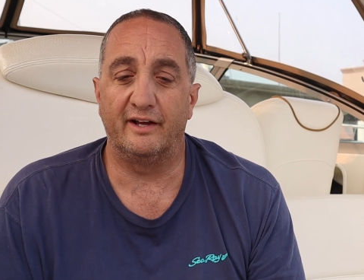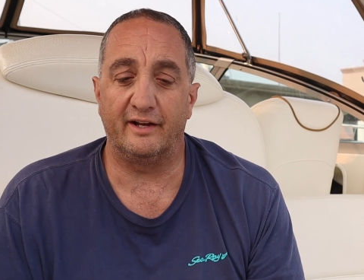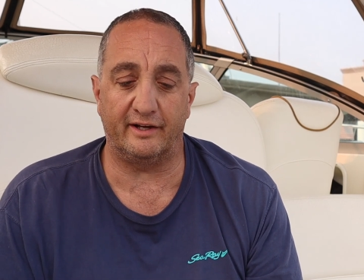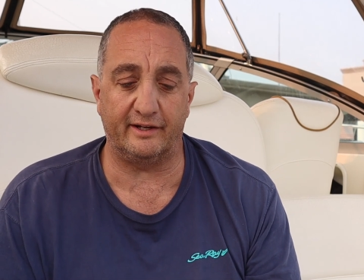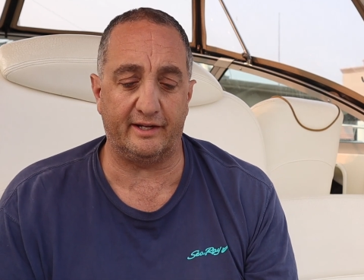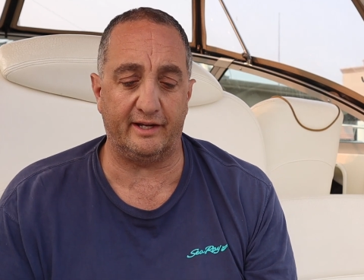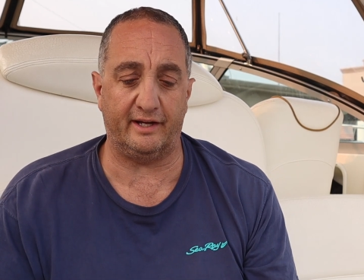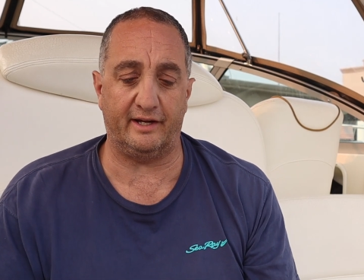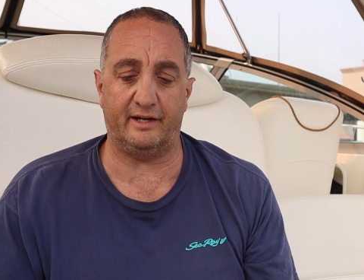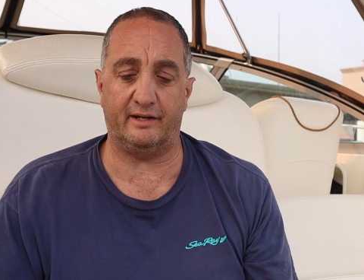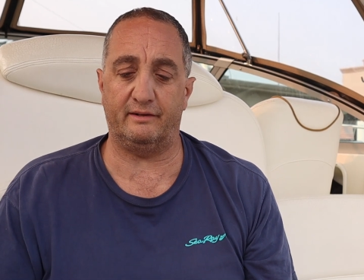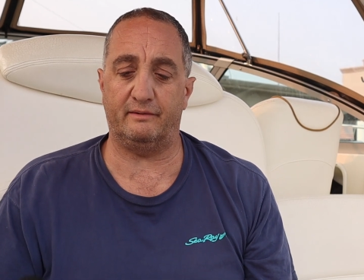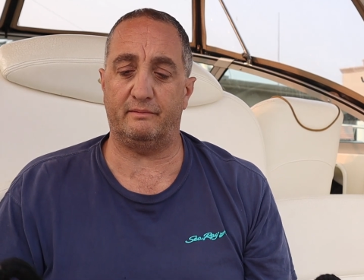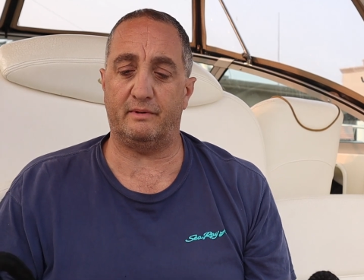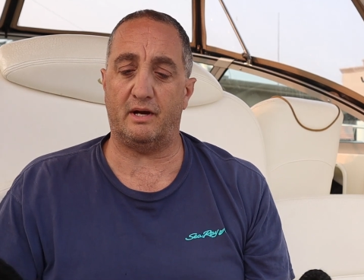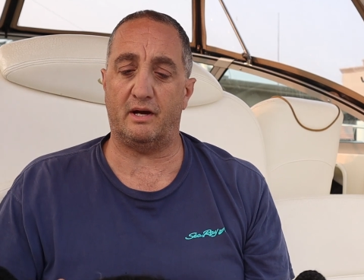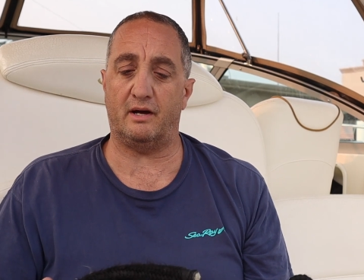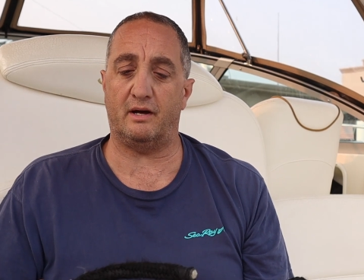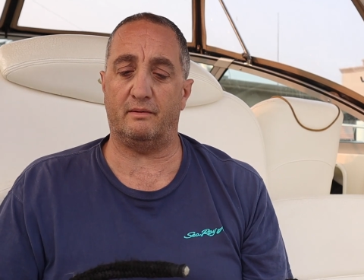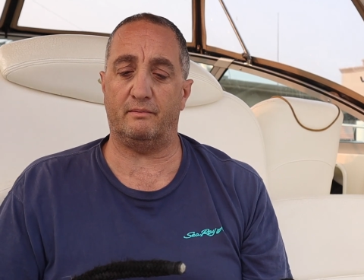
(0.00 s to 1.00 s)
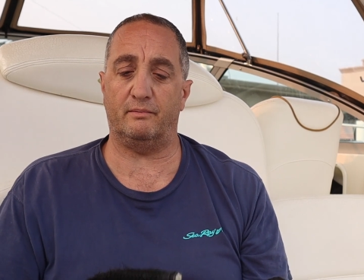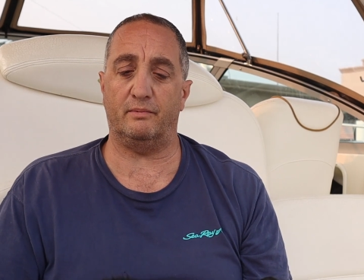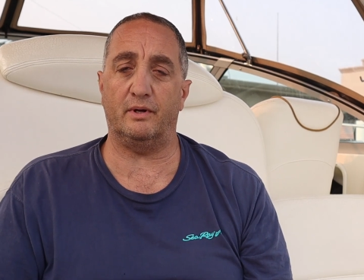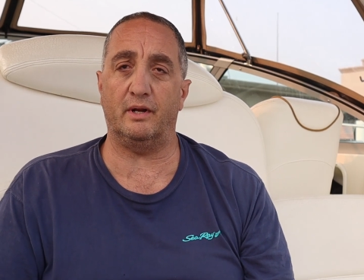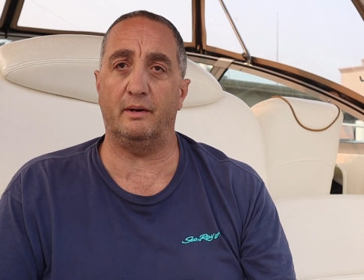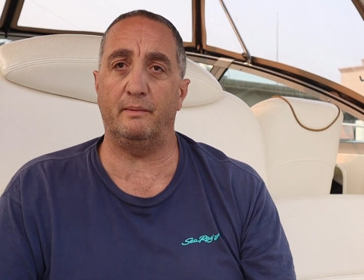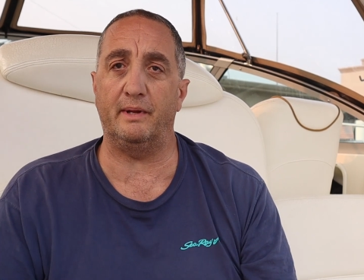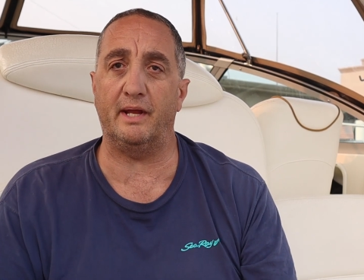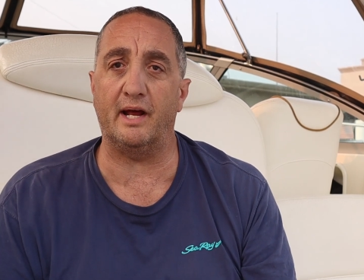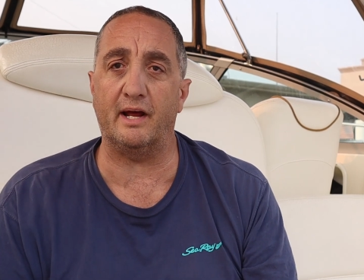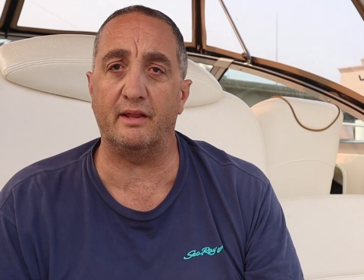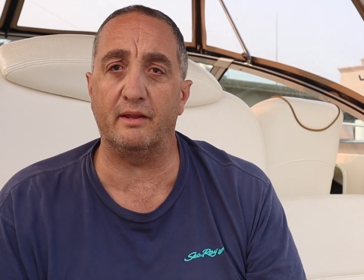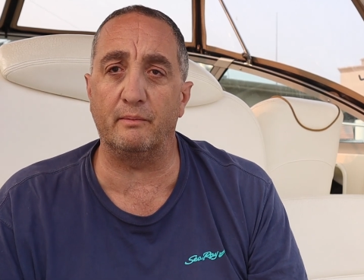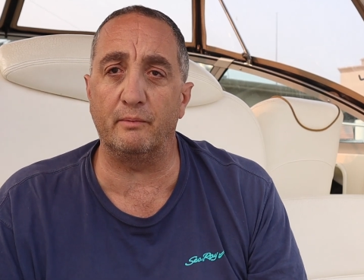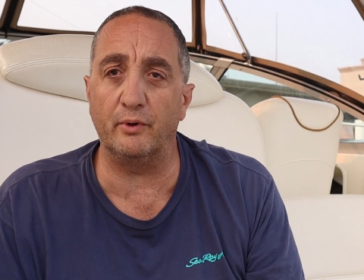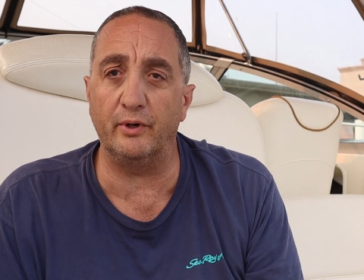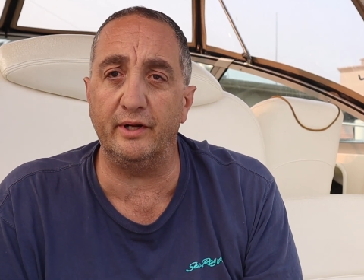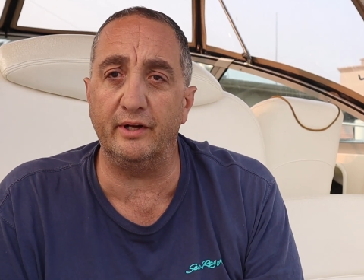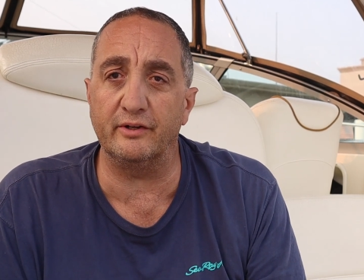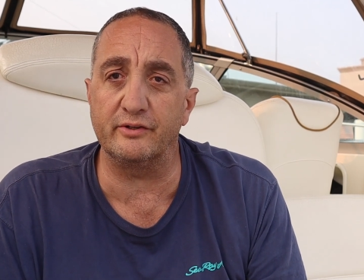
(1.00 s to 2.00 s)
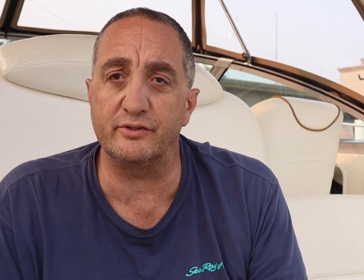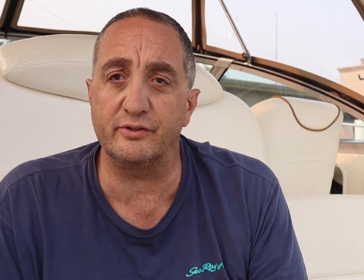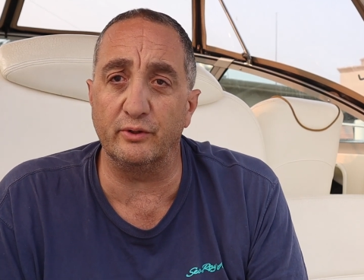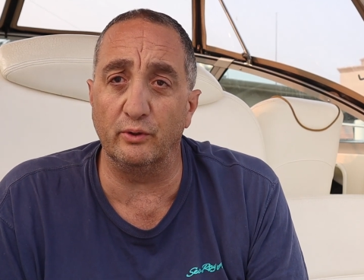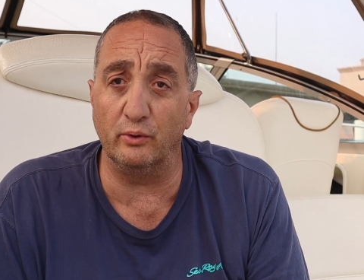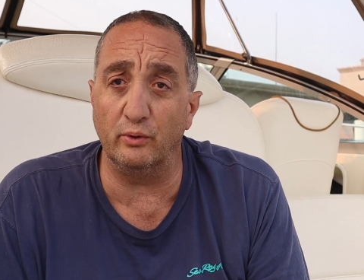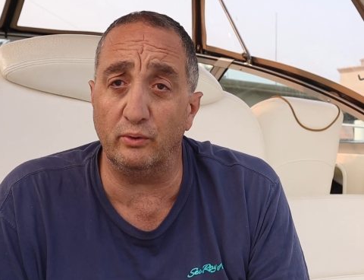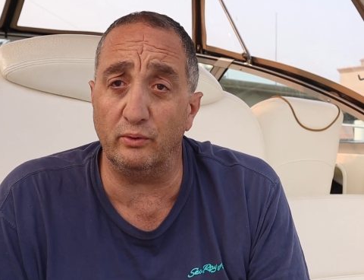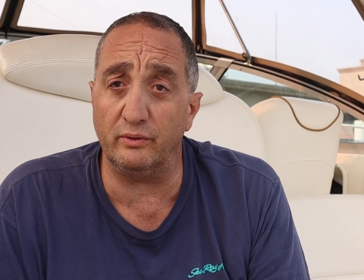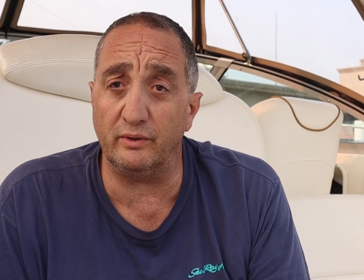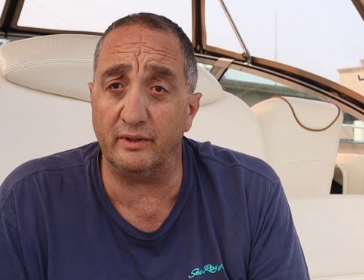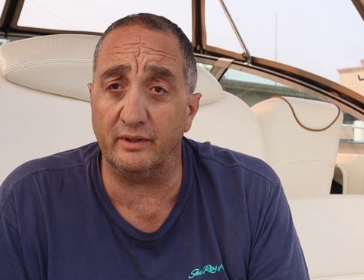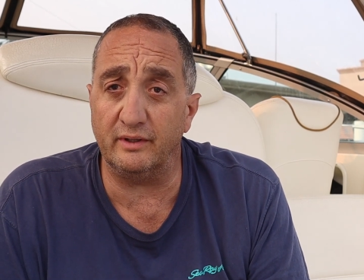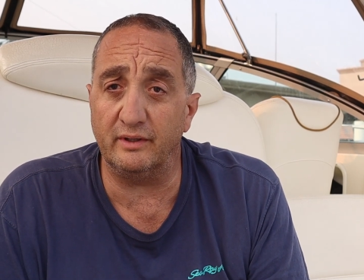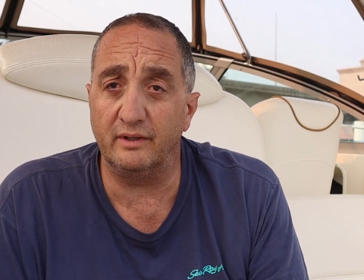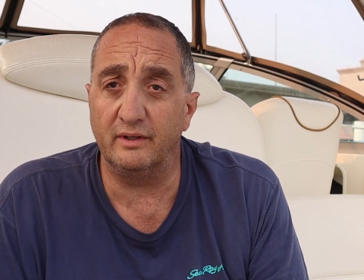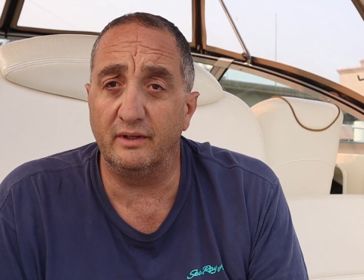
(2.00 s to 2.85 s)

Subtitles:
Again, we're going to be out of the marina soon.